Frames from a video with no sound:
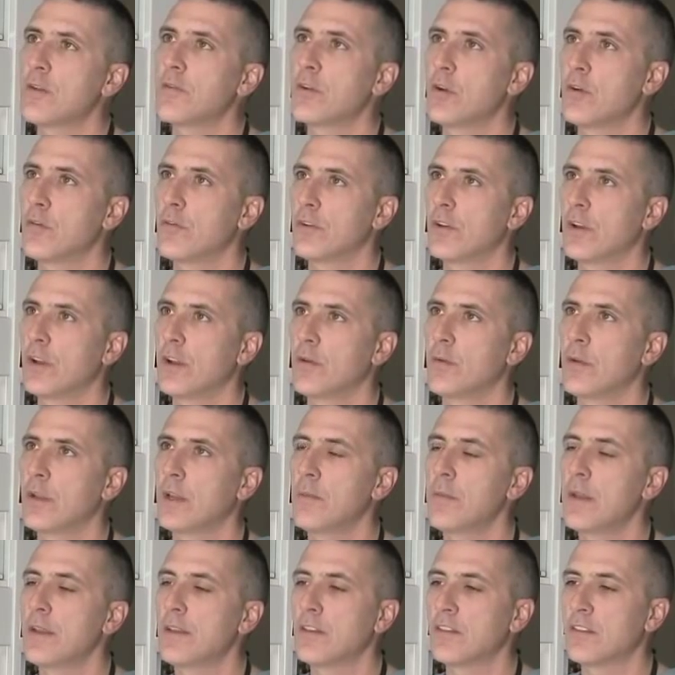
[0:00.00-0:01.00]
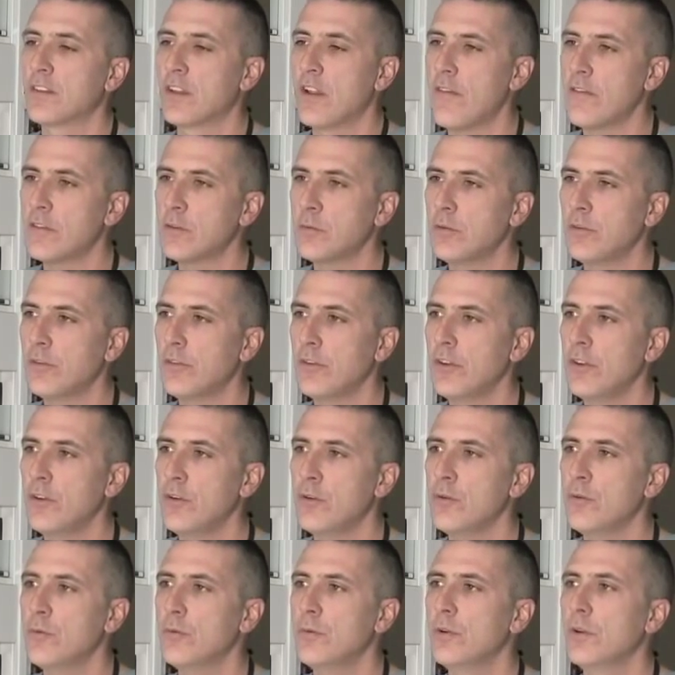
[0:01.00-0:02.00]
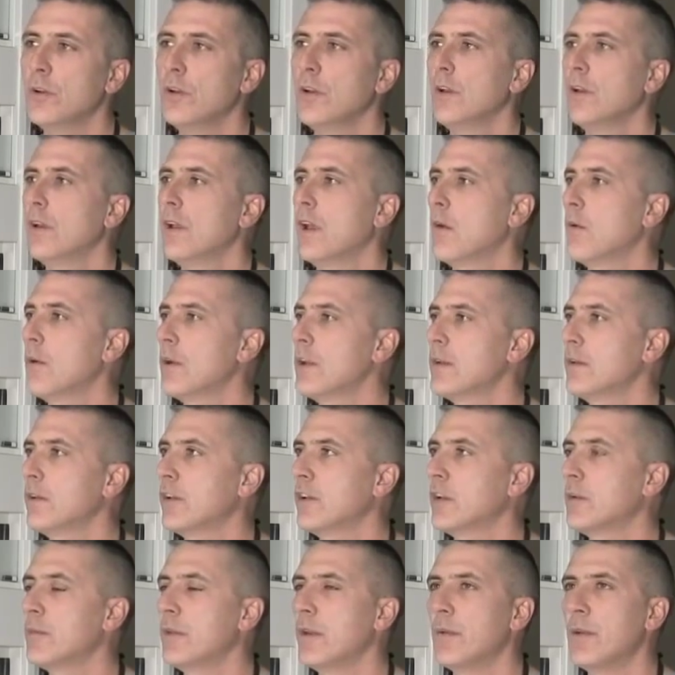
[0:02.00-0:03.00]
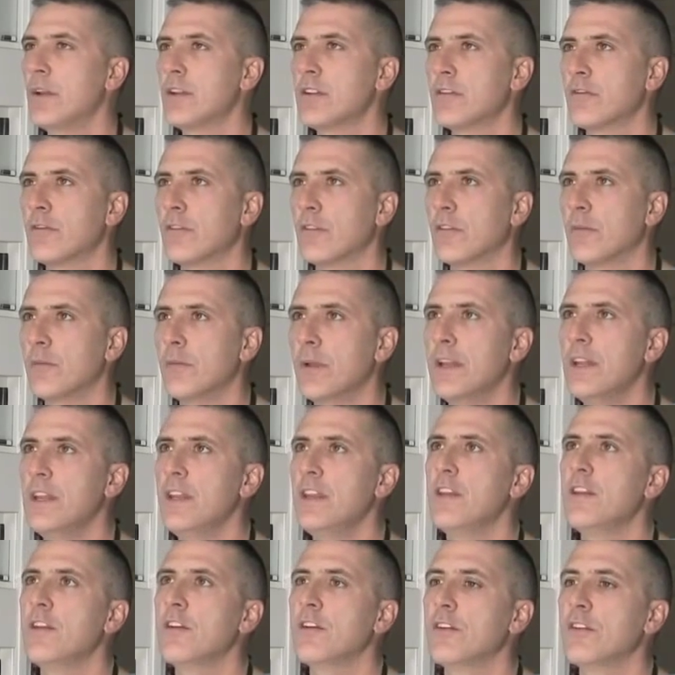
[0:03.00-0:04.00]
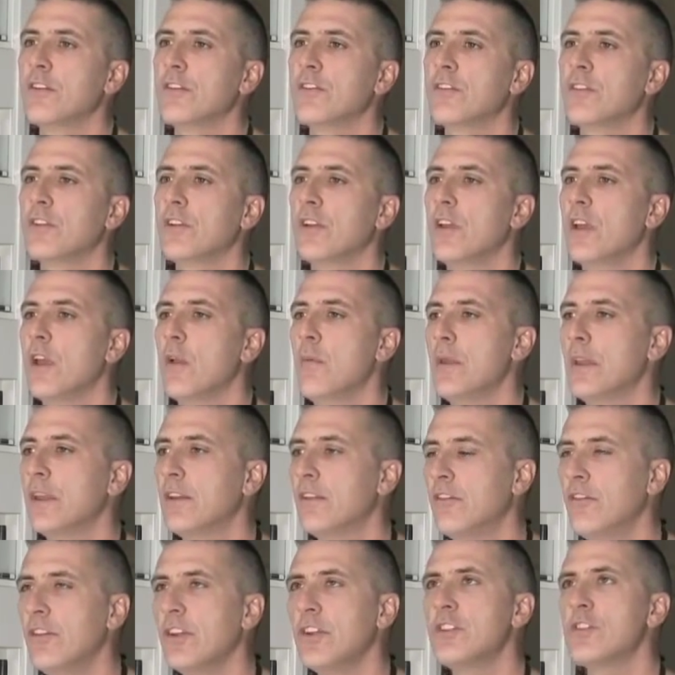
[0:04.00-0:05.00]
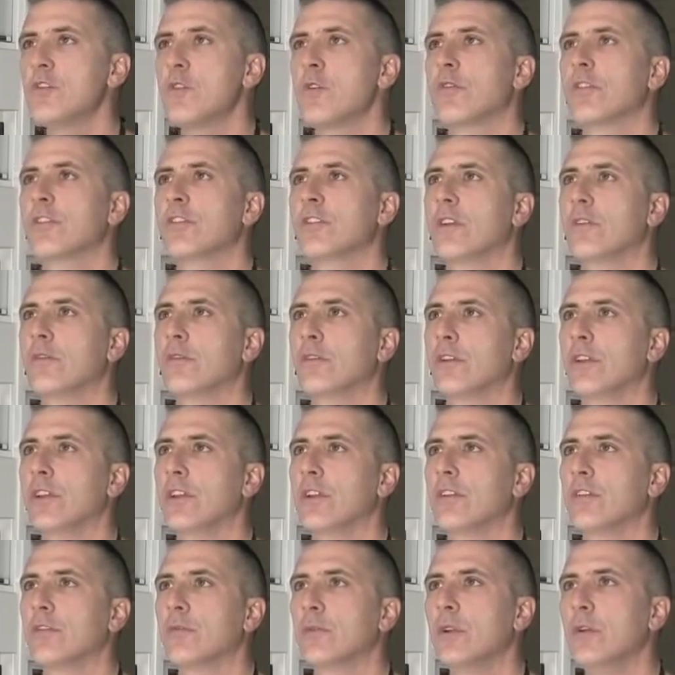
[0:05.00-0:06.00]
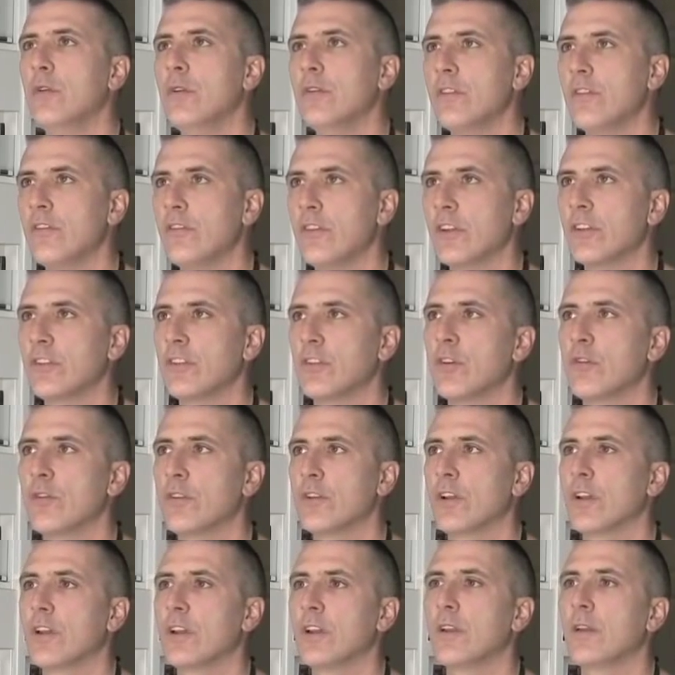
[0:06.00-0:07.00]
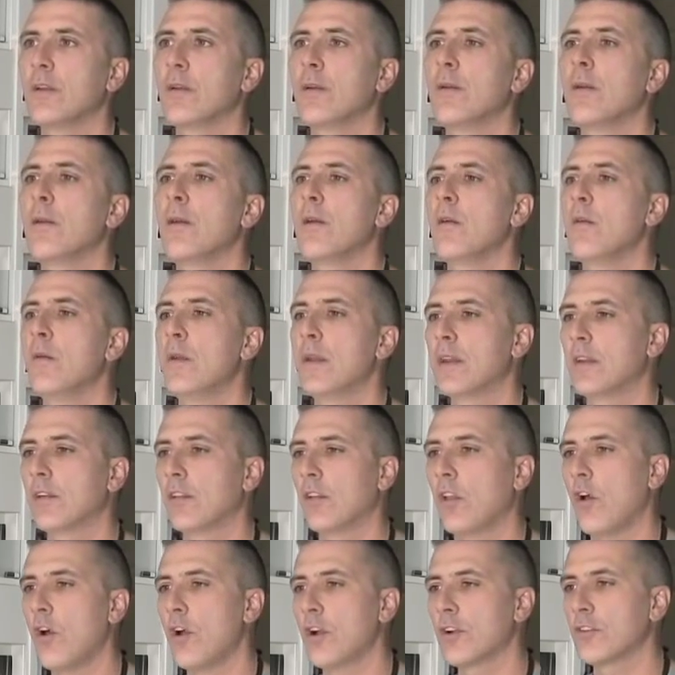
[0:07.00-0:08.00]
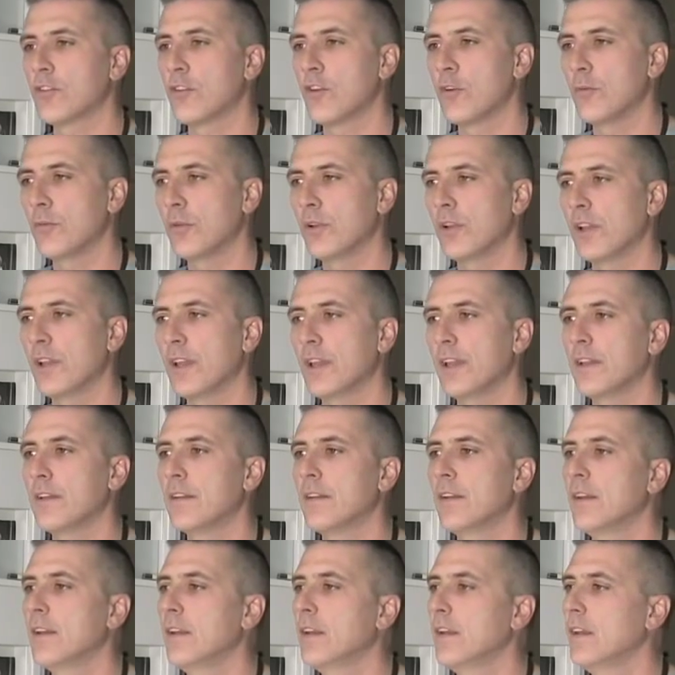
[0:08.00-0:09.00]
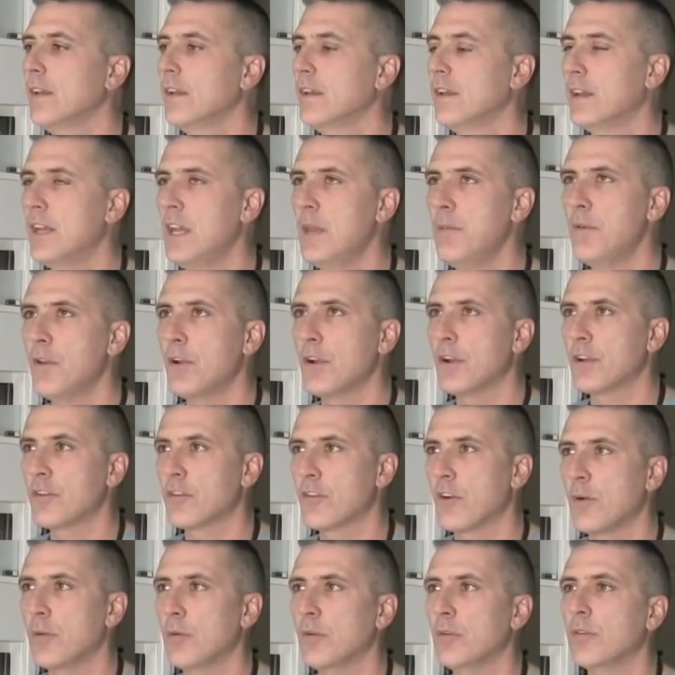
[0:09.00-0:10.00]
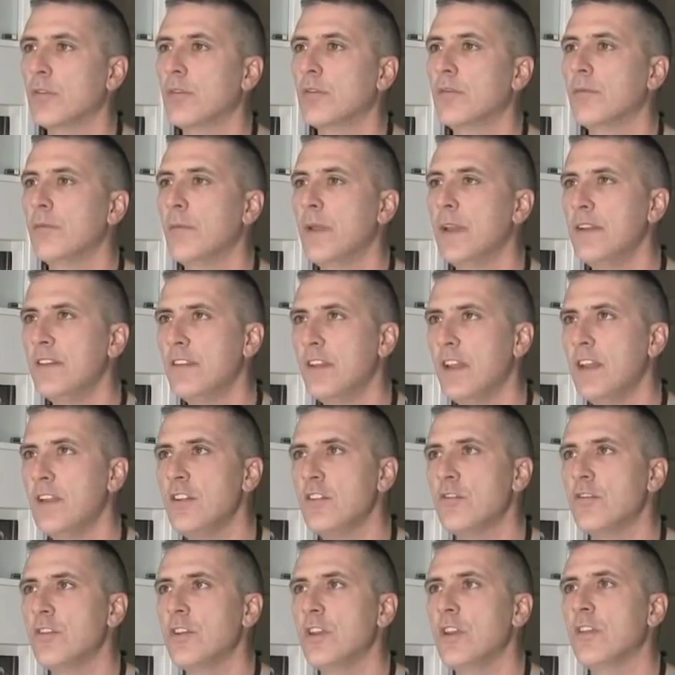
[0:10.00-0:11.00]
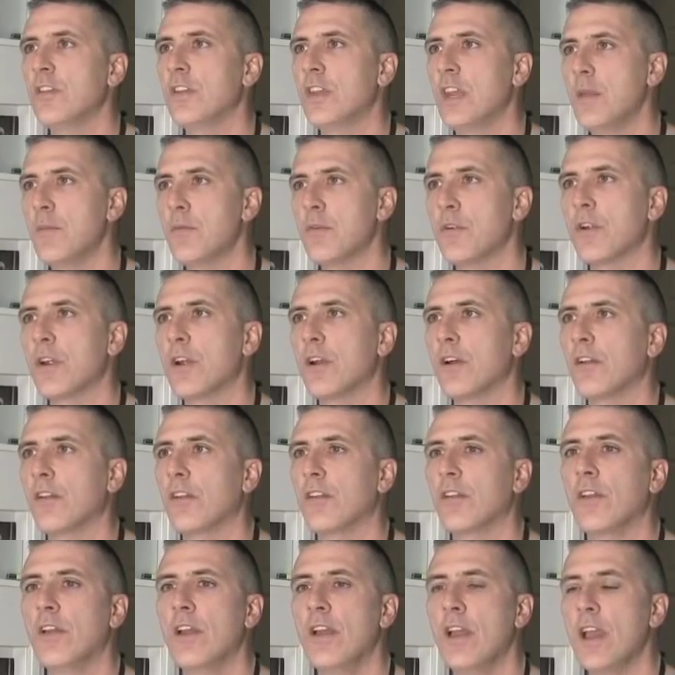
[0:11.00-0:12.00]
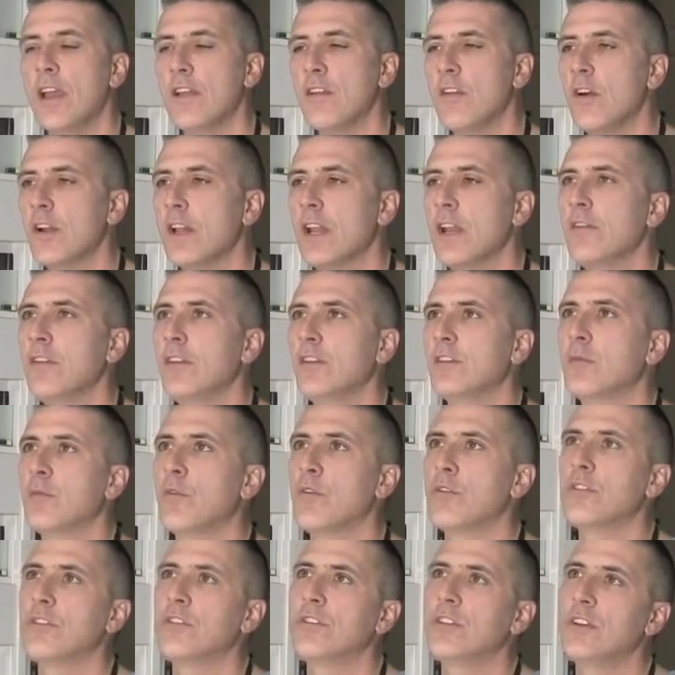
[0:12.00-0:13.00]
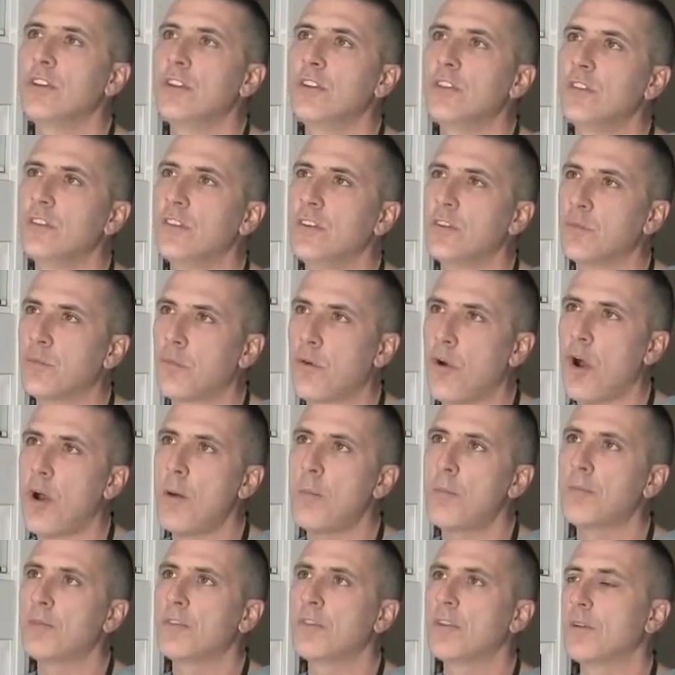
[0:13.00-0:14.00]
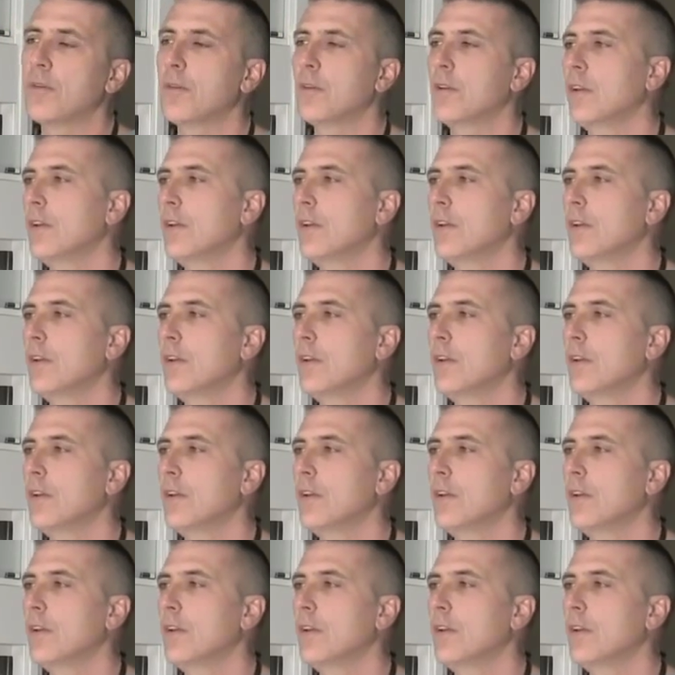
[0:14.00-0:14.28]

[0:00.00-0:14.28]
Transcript: of it overnight. We can make this comfortable for you. I want you to, you're going to be a patient for many years, and we can fix you over several years. We don't have to fix it overnight. We can long-term plan, keep you out of trouble, maintain your teeth, keep your health, and not have these emergencies and these problems that